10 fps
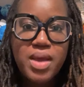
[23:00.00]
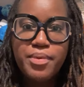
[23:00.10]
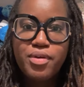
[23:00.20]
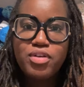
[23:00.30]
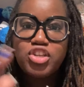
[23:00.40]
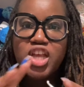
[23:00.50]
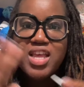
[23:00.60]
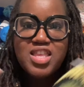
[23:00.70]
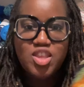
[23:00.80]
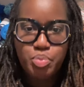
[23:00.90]
double
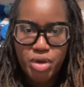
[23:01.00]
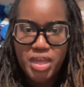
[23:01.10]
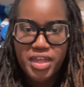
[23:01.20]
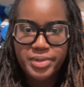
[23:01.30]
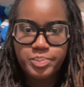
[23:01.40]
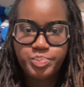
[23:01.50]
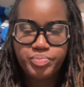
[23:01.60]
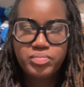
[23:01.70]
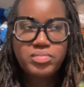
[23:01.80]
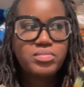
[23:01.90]
crochets is pretty good.
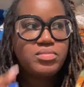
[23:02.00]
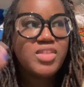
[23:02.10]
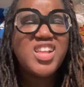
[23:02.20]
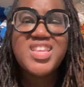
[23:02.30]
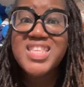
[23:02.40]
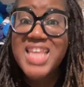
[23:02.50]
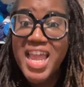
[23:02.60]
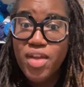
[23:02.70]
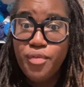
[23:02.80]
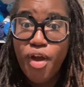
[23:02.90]
The
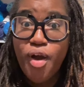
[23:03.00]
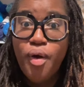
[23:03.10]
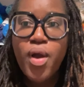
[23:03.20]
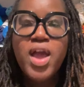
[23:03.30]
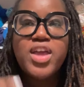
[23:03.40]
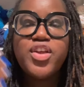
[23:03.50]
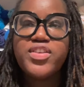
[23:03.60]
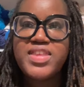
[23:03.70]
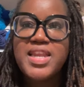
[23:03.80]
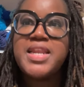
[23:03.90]
second row, you're
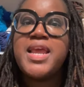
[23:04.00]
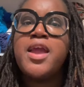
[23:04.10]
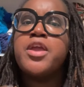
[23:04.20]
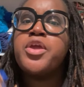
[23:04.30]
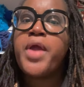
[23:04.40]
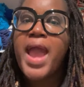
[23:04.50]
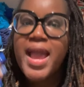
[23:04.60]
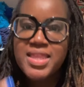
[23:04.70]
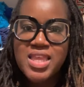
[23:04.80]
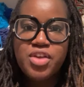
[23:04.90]
sitting there, you're
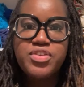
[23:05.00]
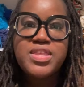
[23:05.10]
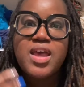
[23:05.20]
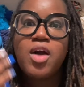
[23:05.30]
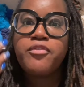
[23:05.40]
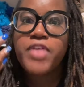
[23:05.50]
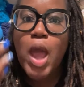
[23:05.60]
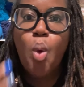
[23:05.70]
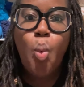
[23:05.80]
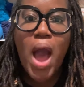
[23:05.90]
asking yourself,
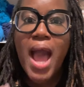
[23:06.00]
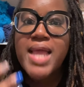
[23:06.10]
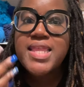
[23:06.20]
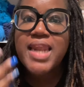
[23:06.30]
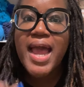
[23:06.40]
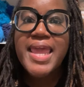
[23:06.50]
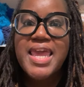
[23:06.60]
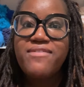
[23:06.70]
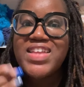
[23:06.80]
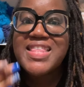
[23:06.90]
like, why did I
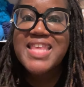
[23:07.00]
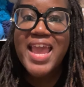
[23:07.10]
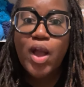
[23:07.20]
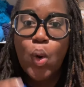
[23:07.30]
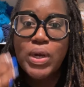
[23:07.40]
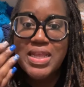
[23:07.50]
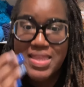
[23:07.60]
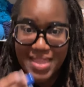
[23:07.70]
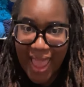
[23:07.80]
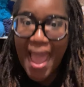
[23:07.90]
even take on this
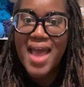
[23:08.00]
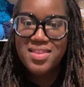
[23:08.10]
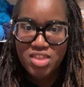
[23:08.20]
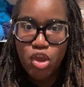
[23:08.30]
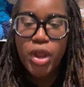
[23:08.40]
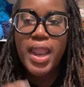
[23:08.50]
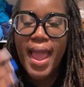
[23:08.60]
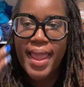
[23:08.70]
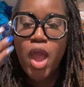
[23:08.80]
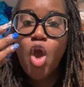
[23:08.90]
task? You're
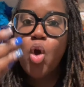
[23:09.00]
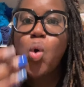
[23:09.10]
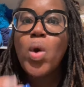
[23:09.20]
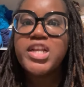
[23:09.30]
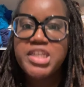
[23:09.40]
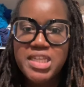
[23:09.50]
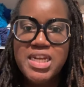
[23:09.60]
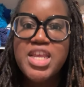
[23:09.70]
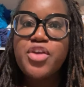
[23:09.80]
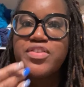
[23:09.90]
like
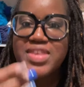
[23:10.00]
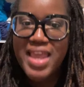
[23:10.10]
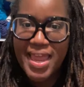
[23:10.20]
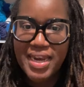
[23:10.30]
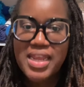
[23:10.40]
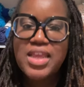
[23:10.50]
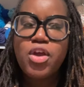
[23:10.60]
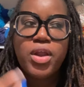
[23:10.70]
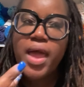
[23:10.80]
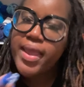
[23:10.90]
questioning your sanity.
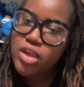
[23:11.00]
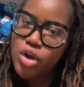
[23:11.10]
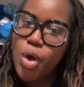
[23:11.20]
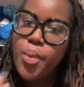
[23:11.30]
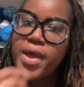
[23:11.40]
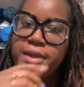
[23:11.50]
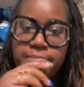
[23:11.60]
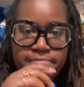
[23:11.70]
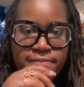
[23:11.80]
You're like, you know what?